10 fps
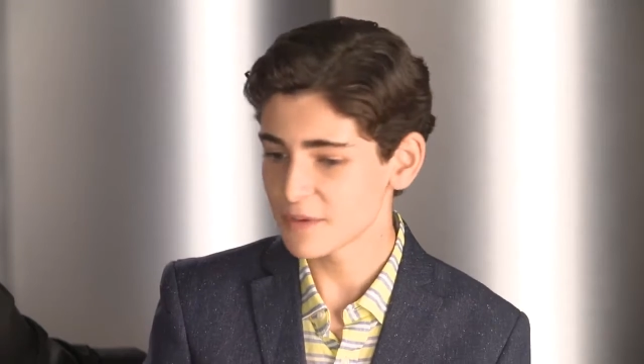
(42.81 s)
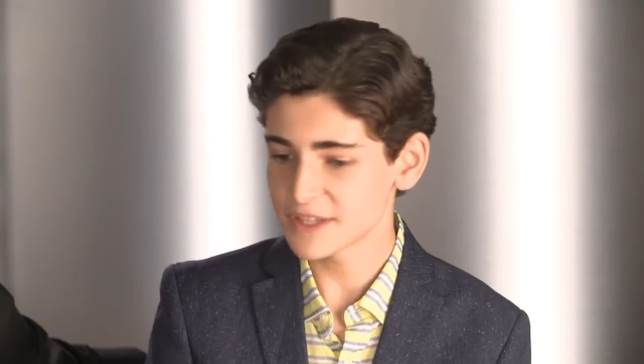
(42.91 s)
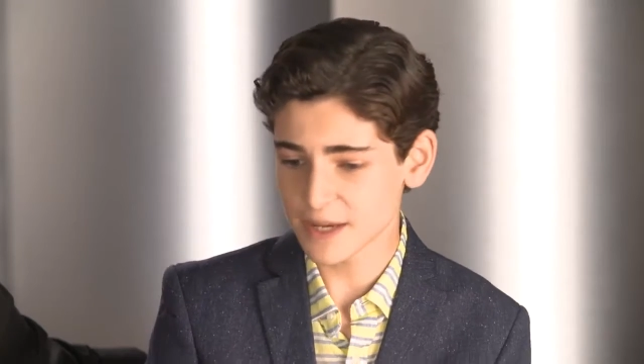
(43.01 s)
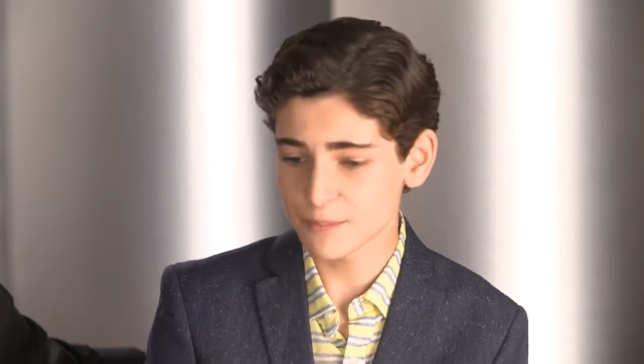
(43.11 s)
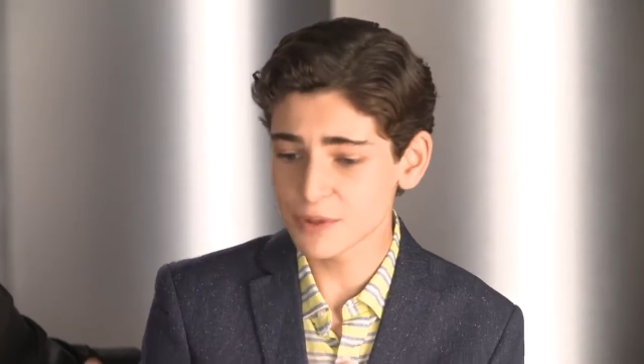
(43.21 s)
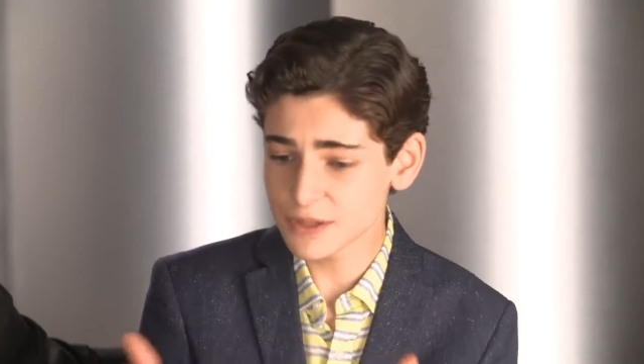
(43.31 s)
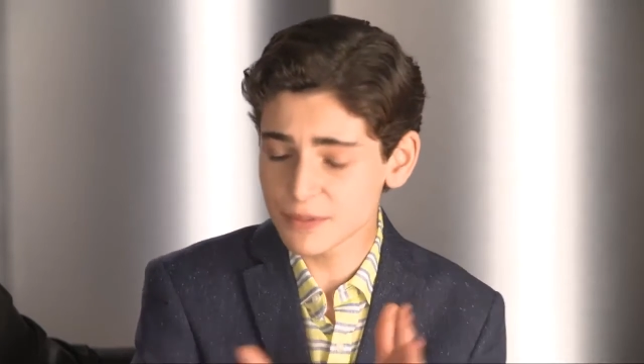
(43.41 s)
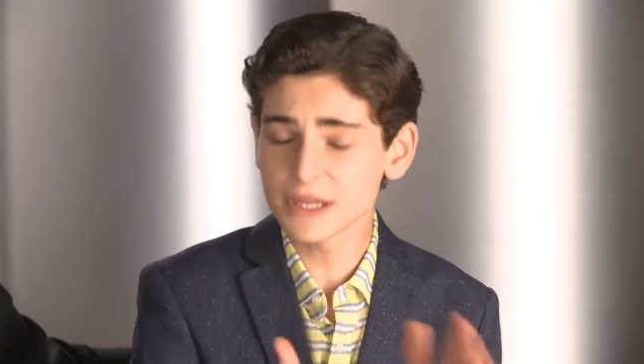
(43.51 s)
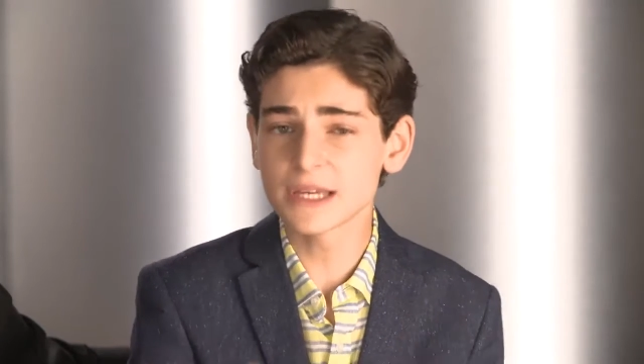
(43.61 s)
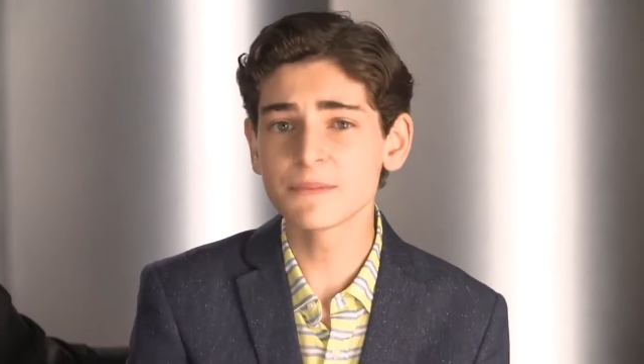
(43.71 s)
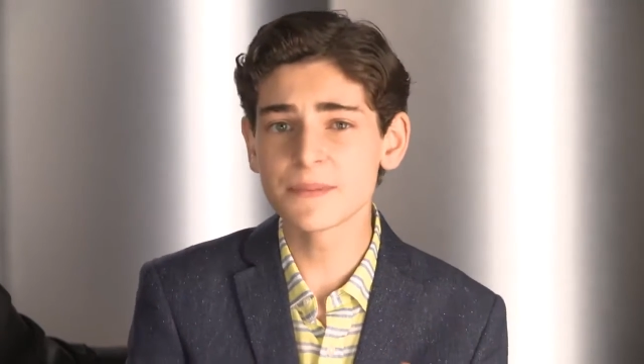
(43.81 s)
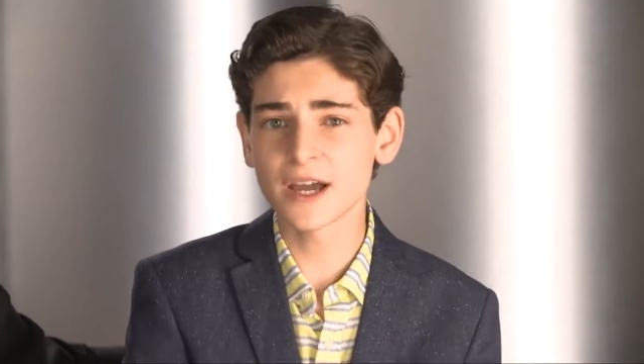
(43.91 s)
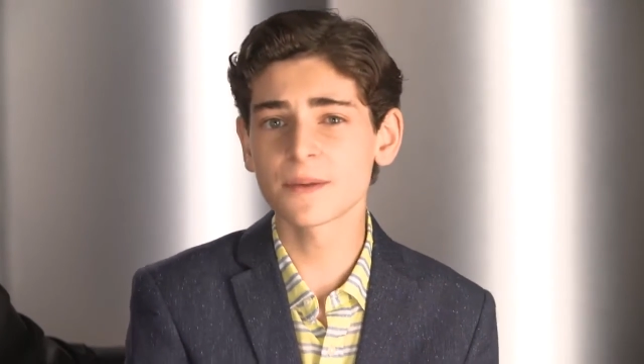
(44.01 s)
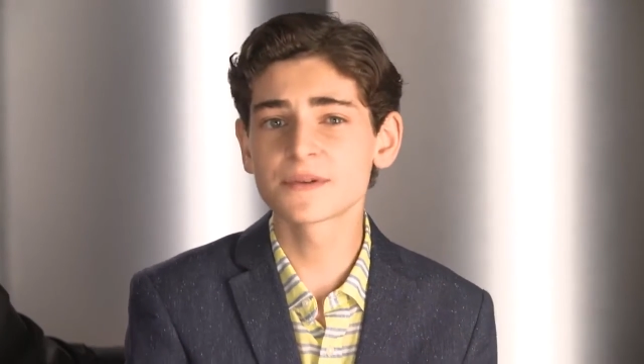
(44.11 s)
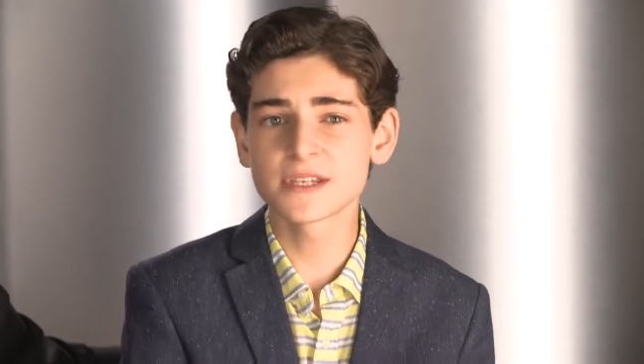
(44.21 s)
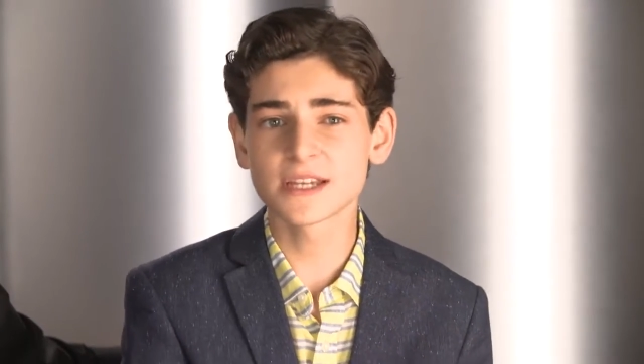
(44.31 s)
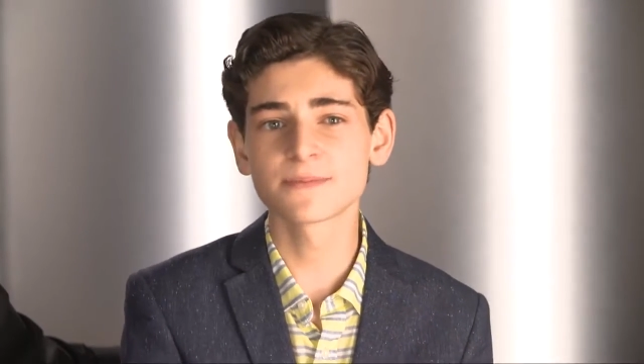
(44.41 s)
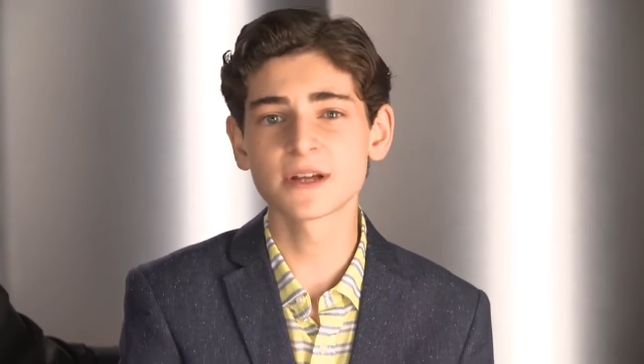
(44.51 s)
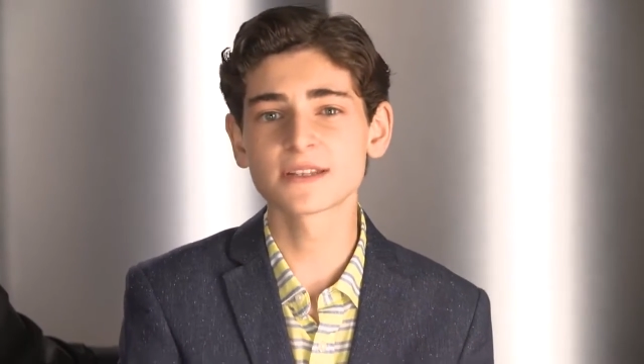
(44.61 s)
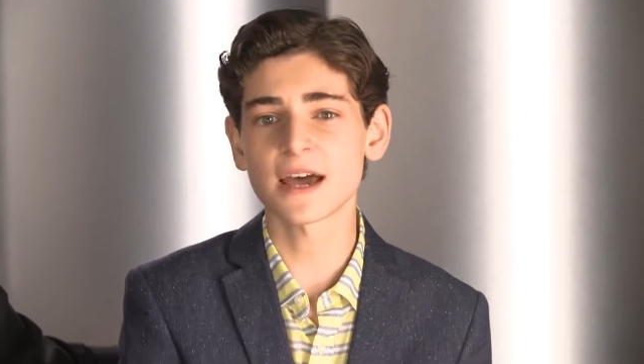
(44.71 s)
uh, we take we, we, we pick up
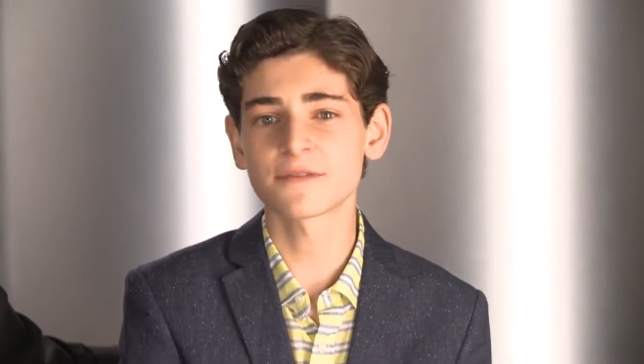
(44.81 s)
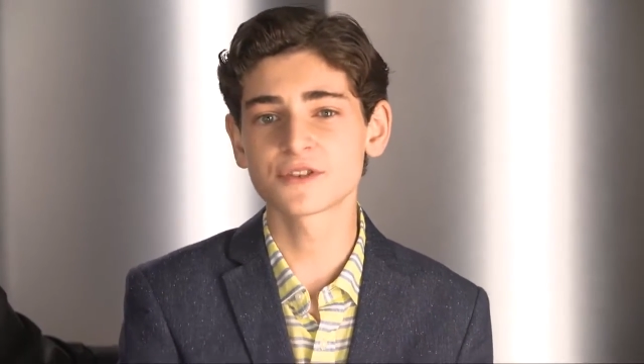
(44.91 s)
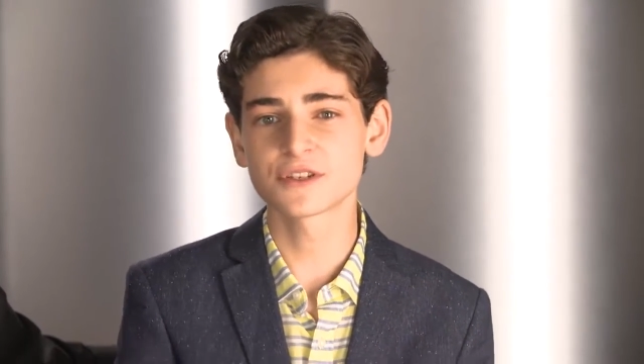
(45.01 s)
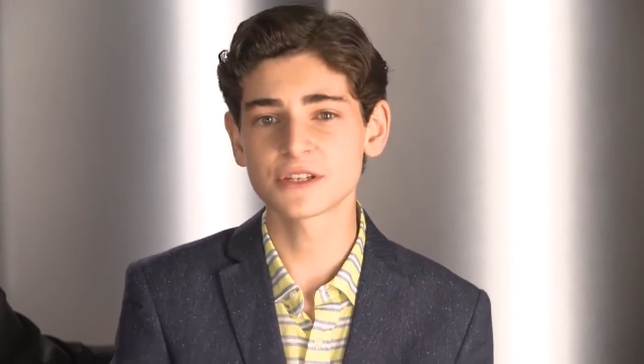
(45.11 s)
six months after